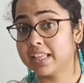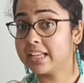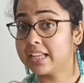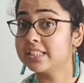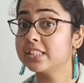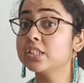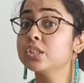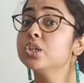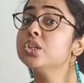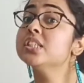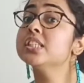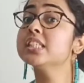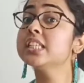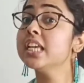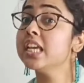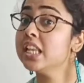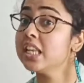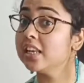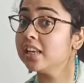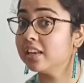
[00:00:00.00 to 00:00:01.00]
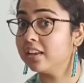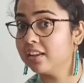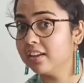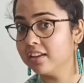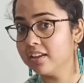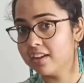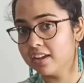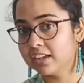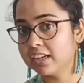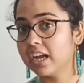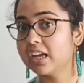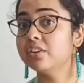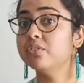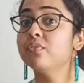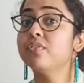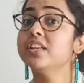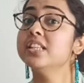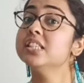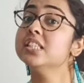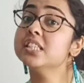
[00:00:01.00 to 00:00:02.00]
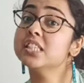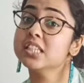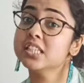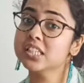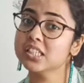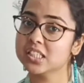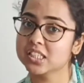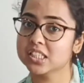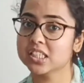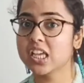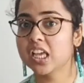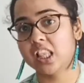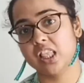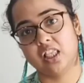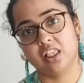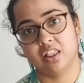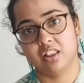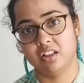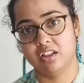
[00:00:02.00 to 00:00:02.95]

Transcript: That's your skill. Convincing skill.